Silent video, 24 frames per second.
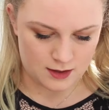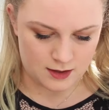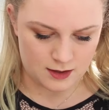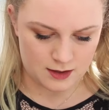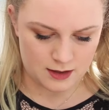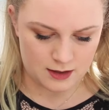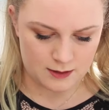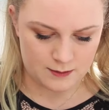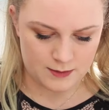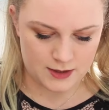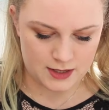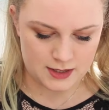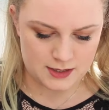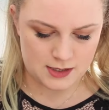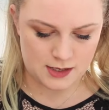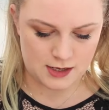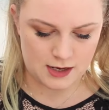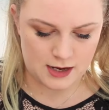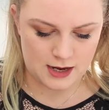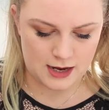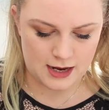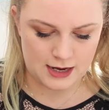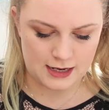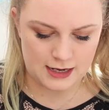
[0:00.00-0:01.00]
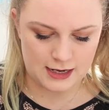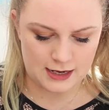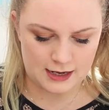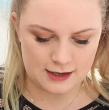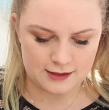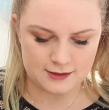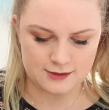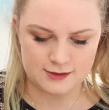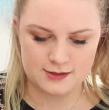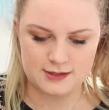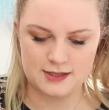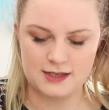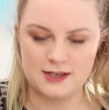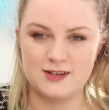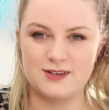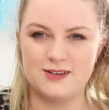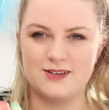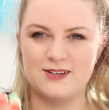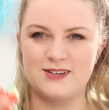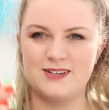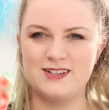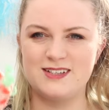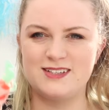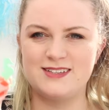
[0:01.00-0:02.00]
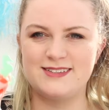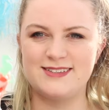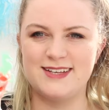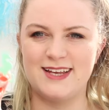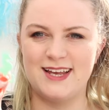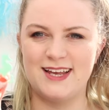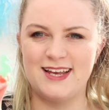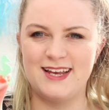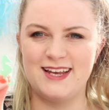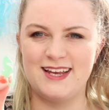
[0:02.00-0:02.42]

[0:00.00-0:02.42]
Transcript: Um, a tiny little seahorse.